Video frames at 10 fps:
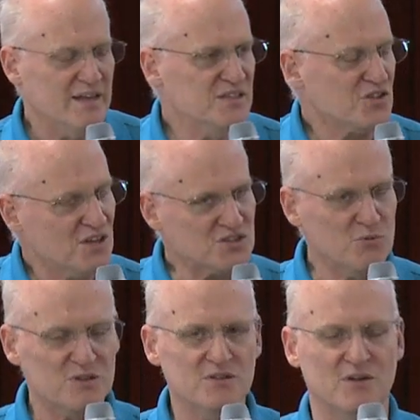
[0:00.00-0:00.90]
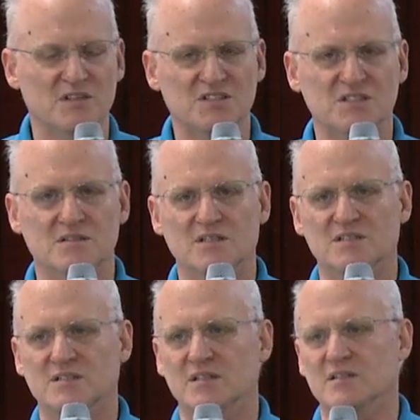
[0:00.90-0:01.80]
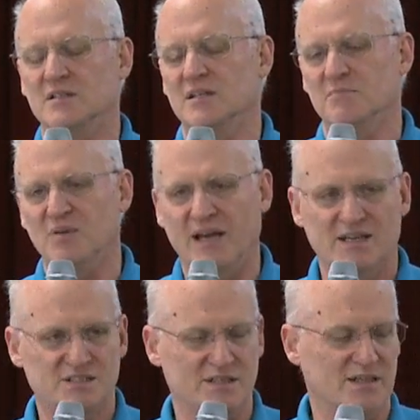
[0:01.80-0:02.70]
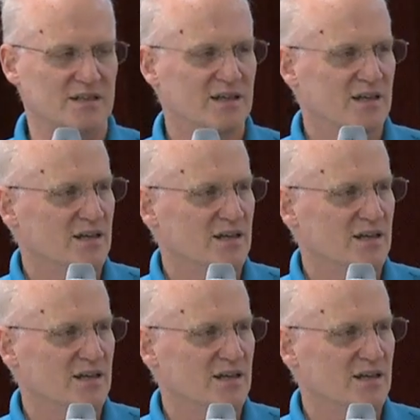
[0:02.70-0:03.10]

It's also worth noting, just in passing,